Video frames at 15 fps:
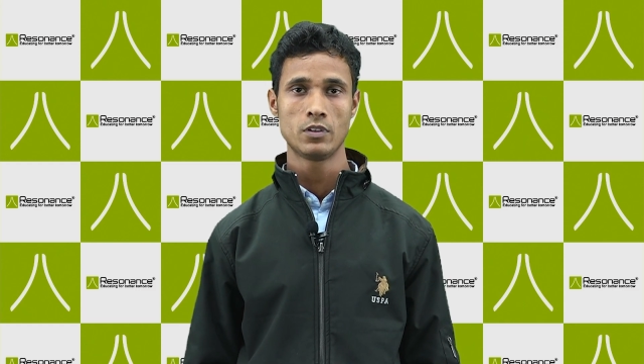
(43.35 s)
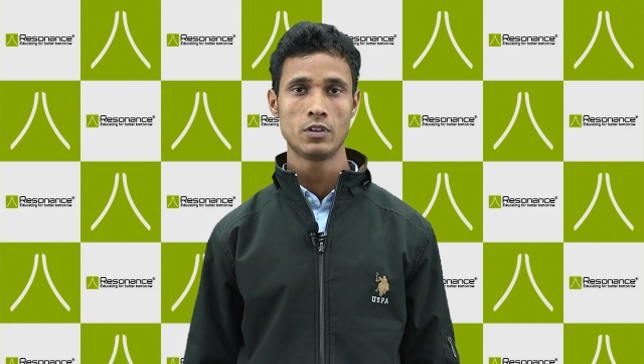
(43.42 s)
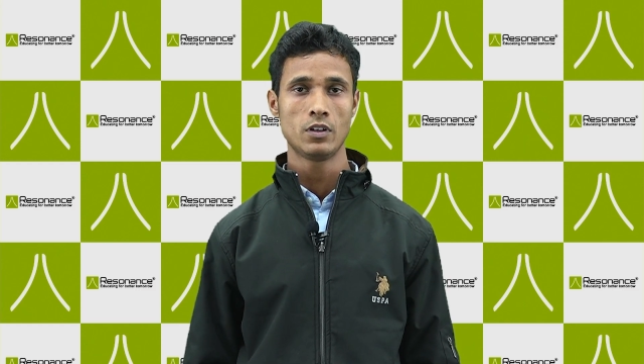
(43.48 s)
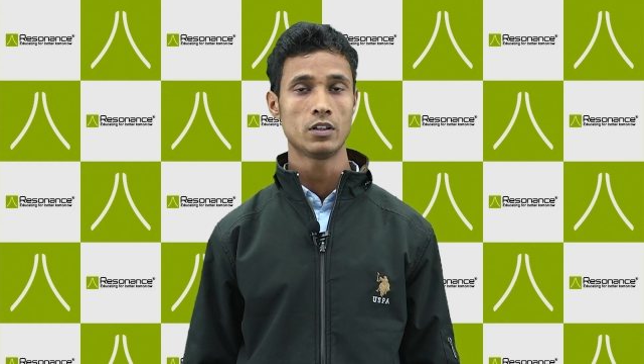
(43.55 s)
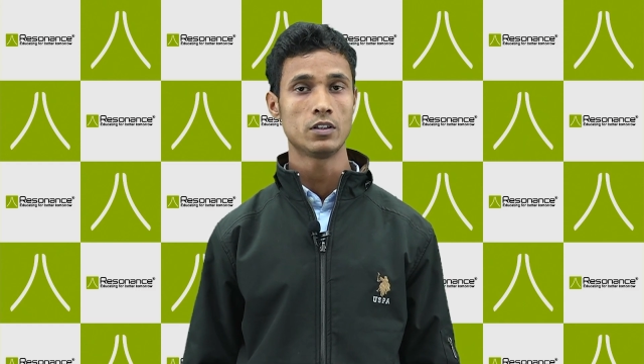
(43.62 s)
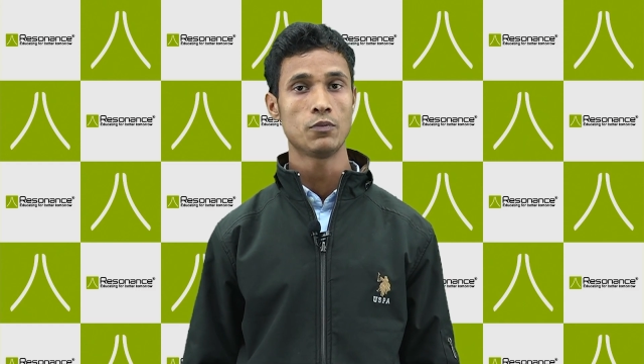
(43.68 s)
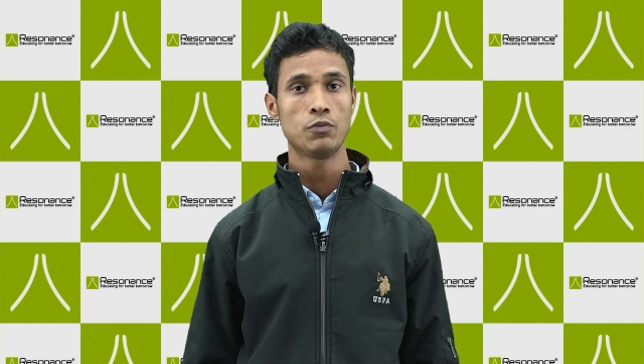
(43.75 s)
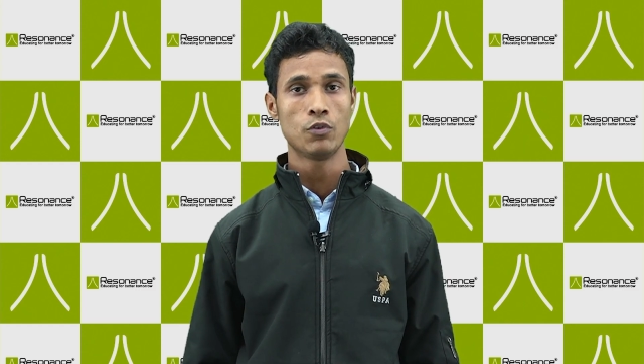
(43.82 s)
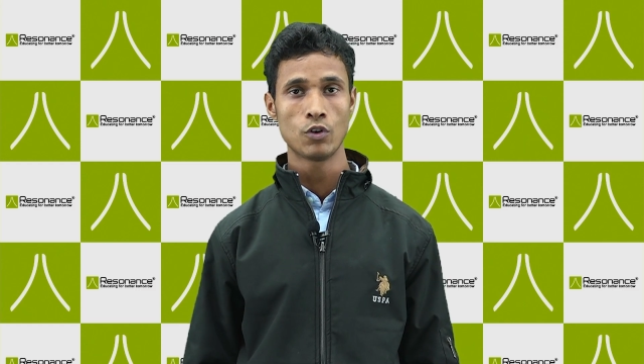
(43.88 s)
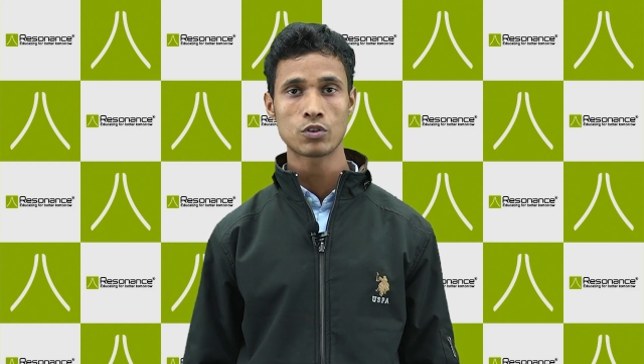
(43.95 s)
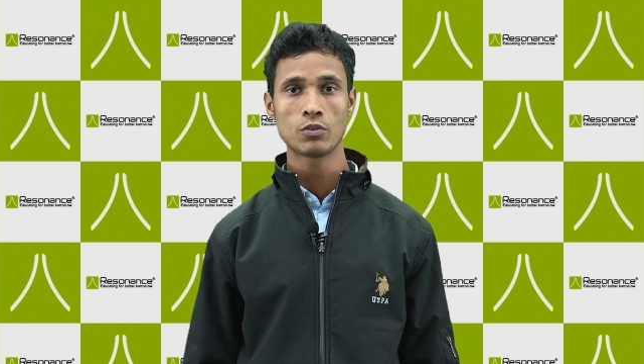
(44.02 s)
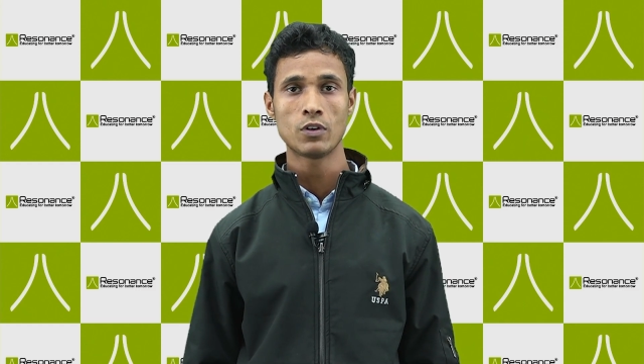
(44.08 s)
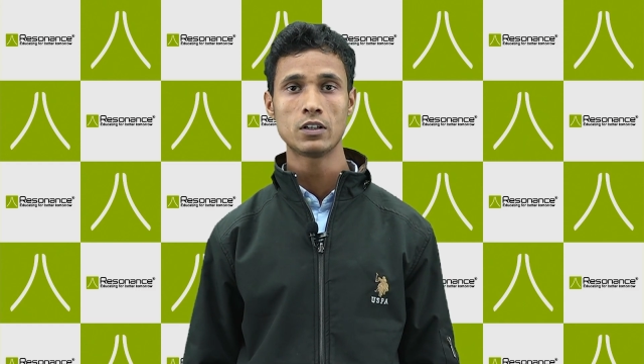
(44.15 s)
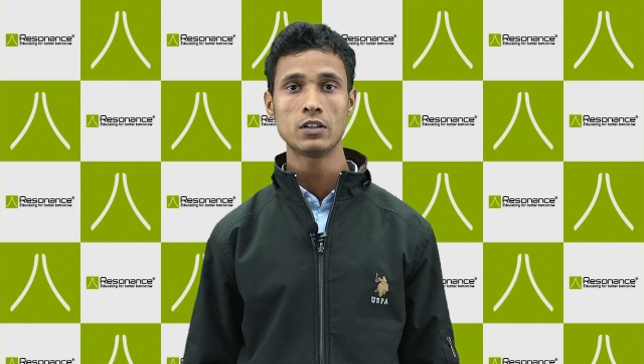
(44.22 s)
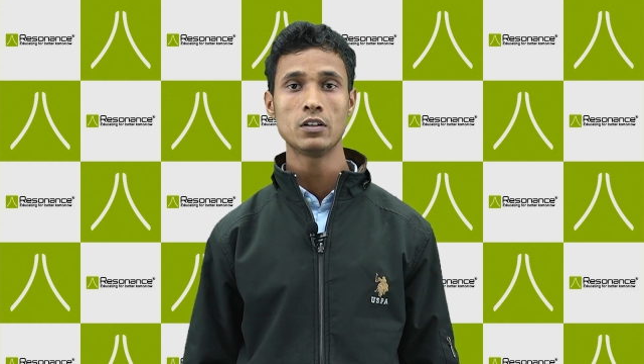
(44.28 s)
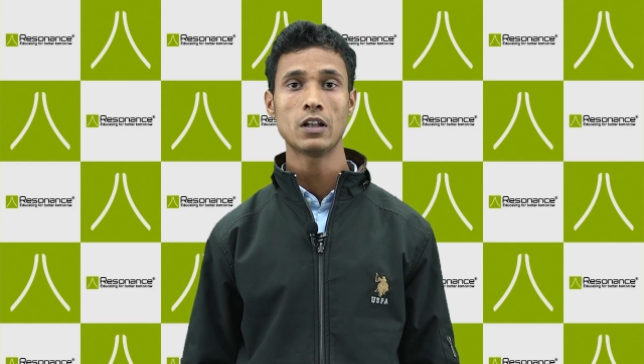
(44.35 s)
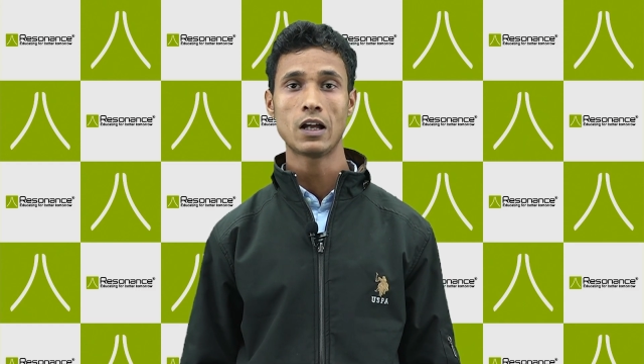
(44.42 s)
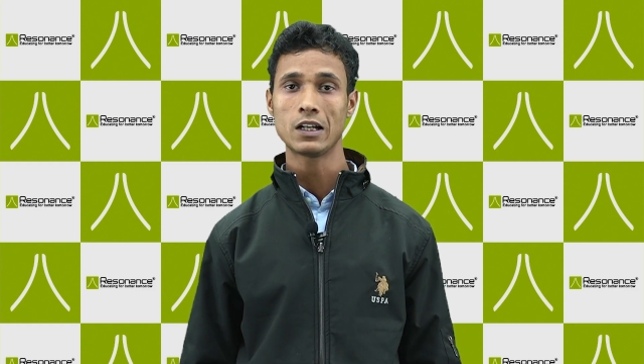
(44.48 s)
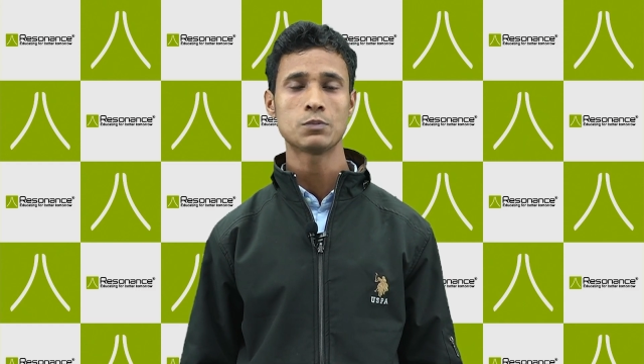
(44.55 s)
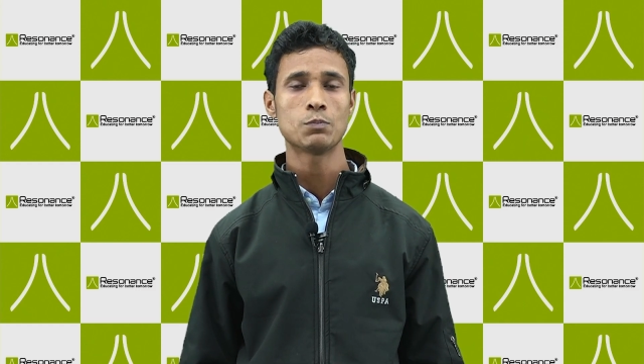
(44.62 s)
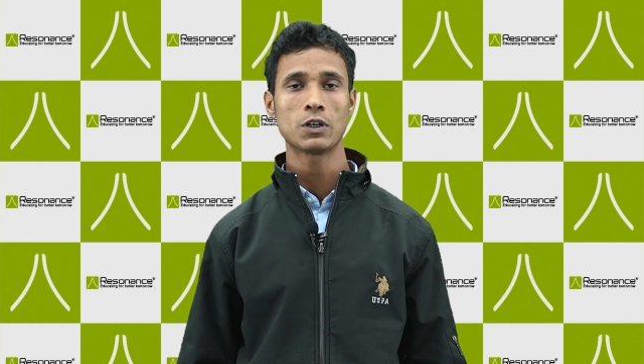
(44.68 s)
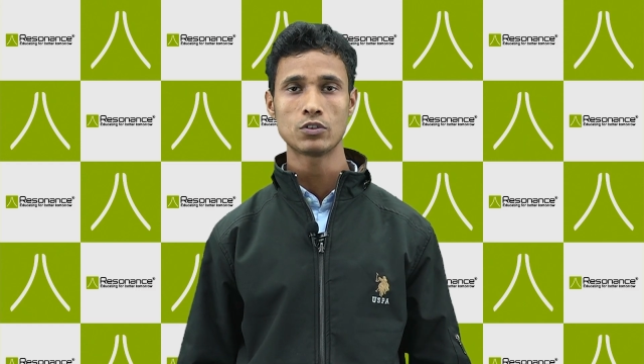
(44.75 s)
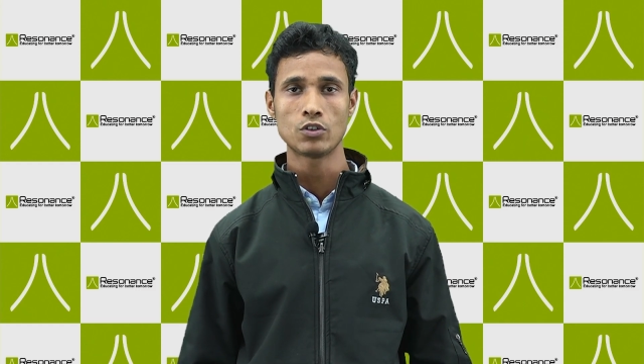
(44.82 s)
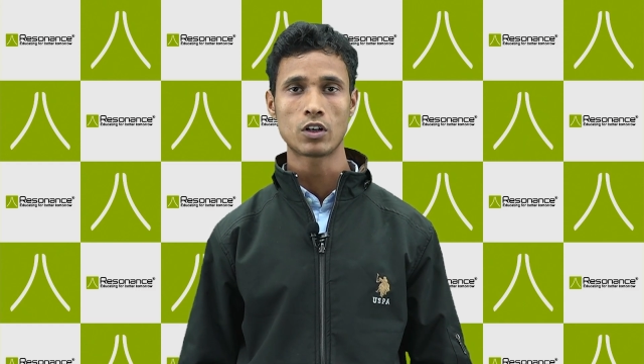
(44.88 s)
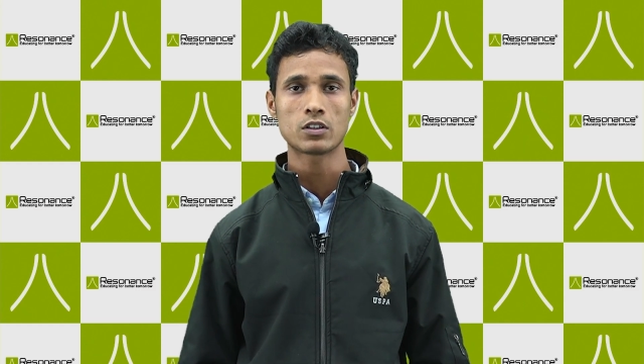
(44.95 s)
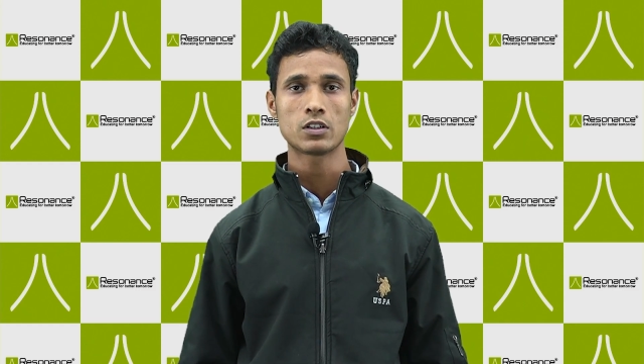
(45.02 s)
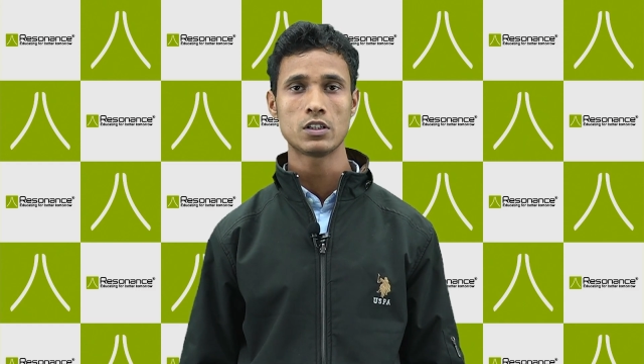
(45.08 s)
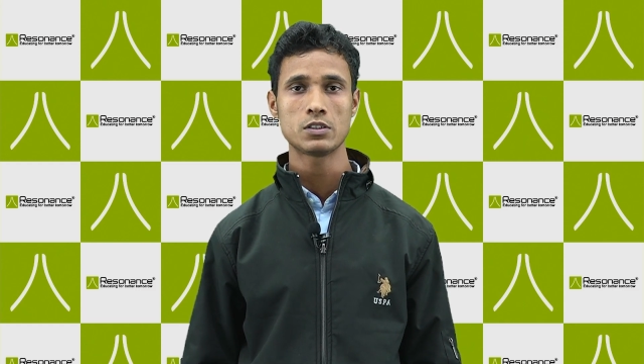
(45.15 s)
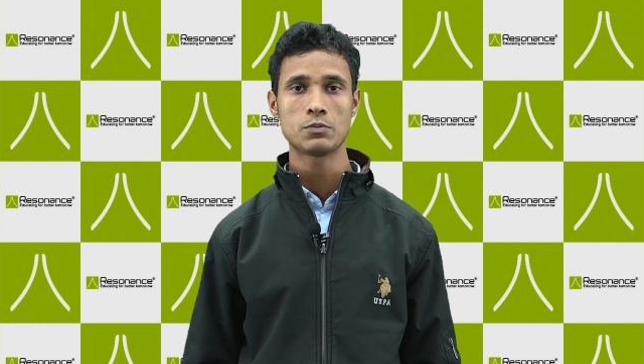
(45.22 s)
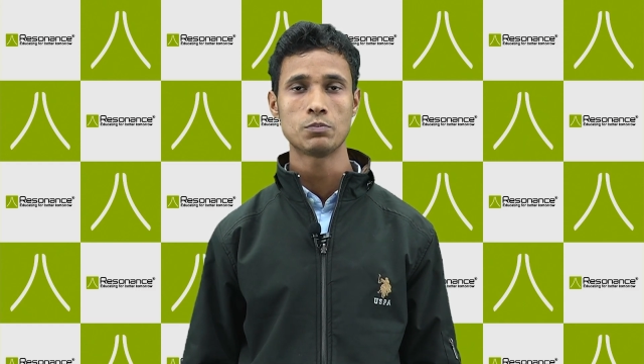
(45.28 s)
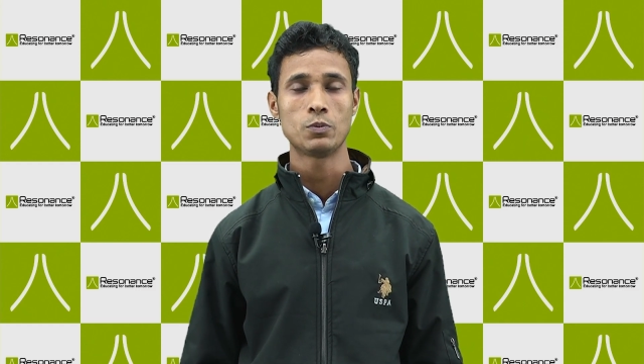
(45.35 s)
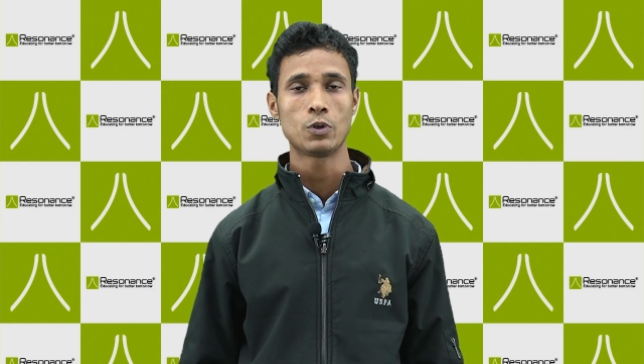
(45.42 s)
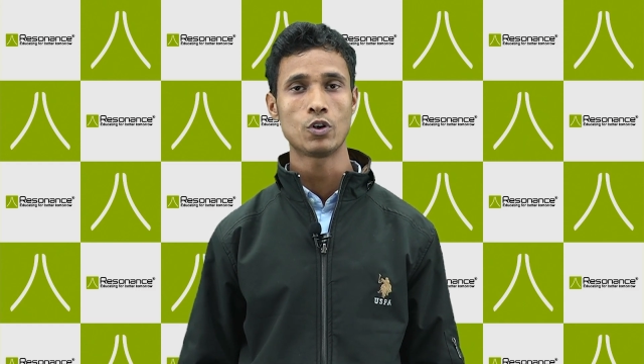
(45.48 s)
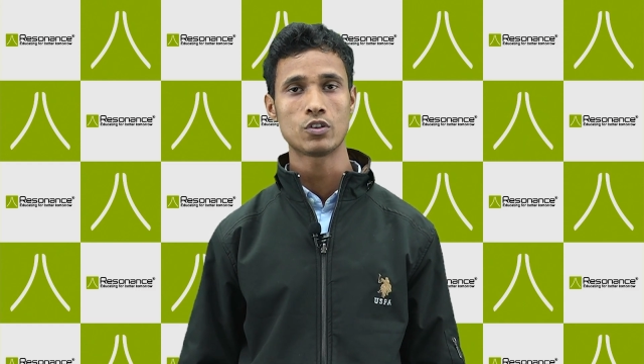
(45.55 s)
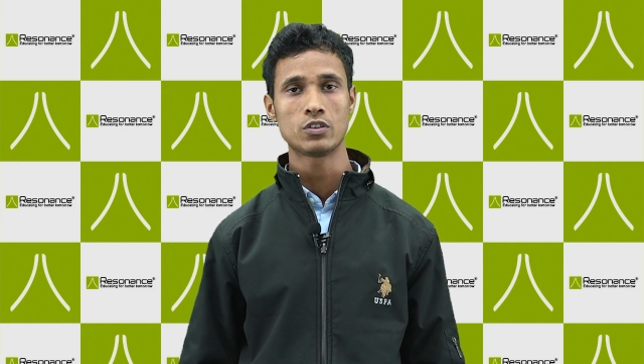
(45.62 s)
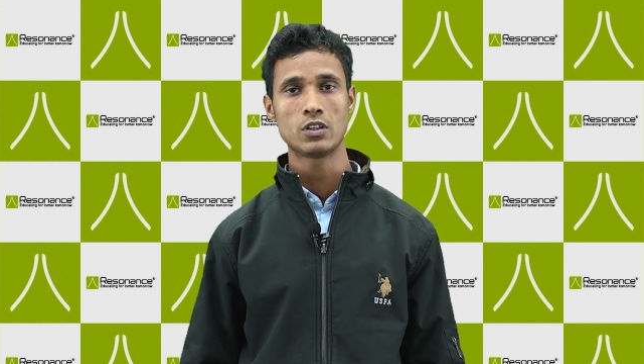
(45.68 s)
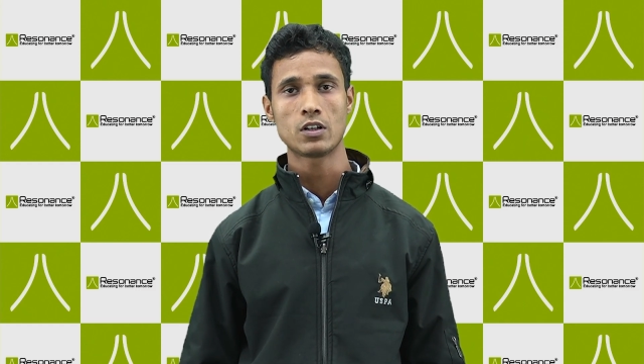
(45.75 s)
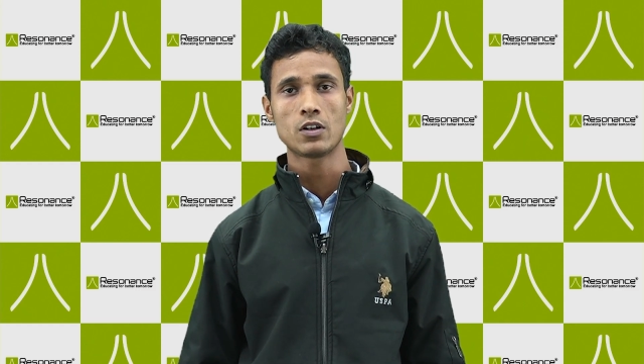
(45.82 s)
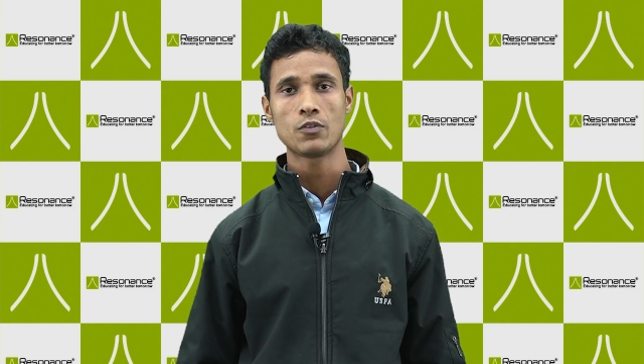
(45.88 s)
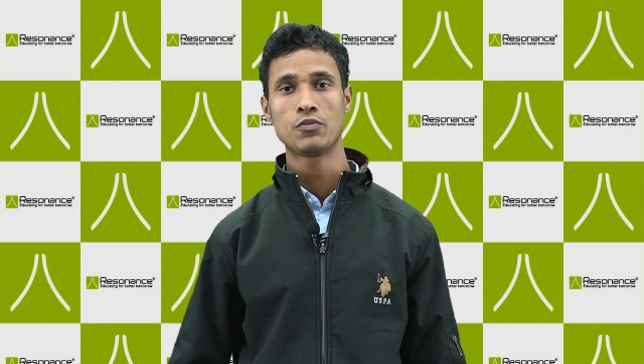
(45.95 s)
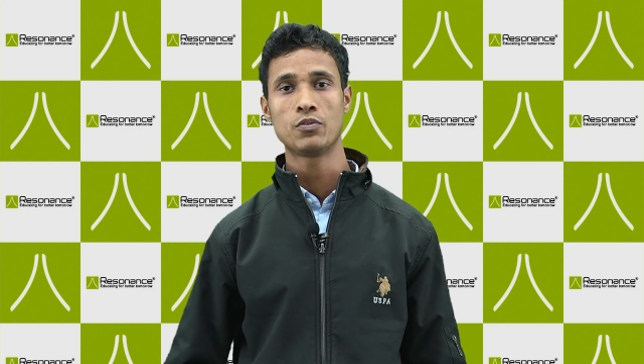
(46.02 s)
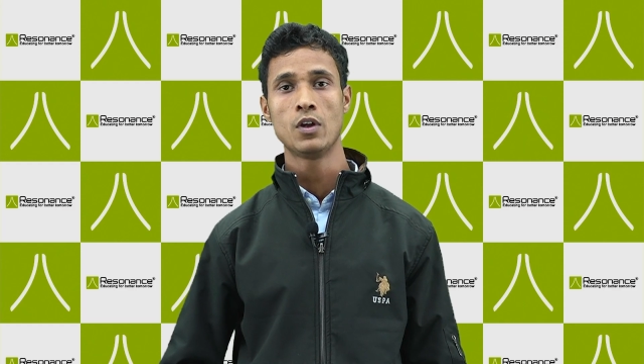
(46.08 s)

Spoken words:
And the fourth one, last but not least, because there are